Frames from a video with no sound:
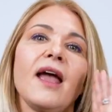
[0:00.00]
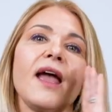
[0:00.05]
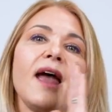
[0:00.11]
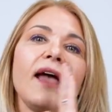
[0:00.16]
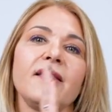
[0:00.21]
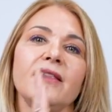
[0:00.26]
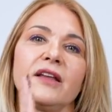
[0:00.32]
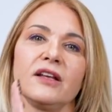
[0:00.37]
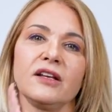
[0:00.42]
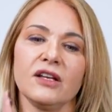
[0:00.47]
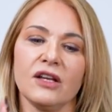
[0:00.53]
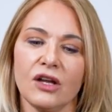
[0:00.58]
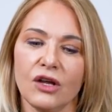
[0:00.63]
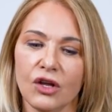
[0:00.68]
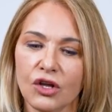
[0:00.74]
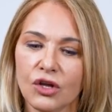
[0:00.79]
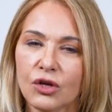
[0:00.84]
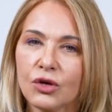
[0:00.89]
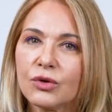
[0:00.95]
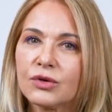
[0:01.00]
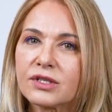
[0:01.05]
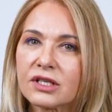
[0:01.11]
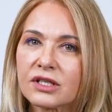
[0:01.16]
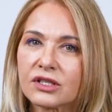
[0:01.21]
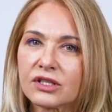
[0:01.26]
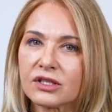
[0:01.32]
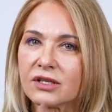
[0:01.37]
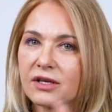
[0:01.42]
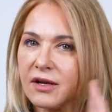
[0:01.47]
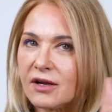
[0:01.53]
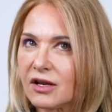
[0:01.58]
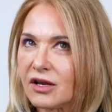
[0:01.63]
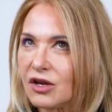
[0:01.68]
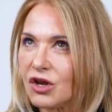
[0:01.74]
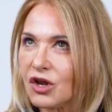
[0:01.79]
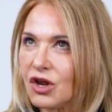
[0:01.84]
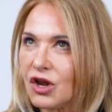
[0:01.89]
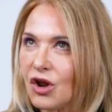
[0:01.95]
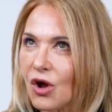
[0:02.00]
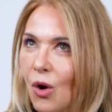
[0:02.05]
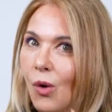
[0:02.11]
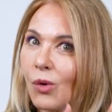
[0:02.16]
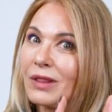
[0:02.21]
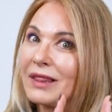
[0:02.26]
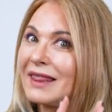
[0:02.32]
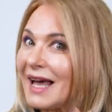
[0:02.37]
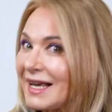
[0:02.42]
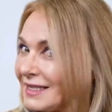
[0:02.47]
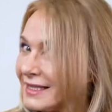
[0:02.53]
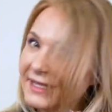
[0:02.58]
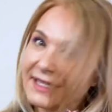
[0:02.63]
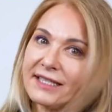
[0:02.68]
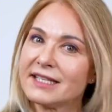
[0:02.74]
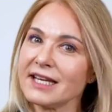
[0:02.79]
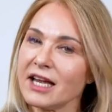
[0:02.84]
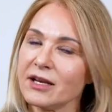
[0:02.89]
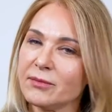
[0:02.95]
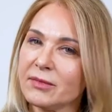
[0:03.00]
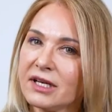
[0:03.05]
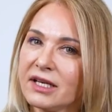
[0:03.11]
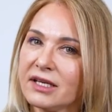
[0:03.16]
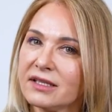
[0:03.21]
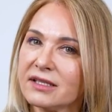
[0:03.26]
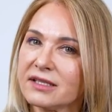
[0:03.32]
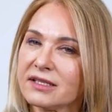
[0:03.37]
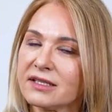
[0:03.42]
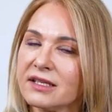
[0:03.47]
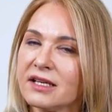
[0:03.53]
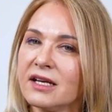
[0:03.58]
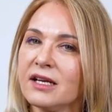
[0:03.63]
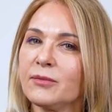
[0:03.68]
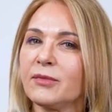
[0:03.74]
and then use it no less than 10 minutes,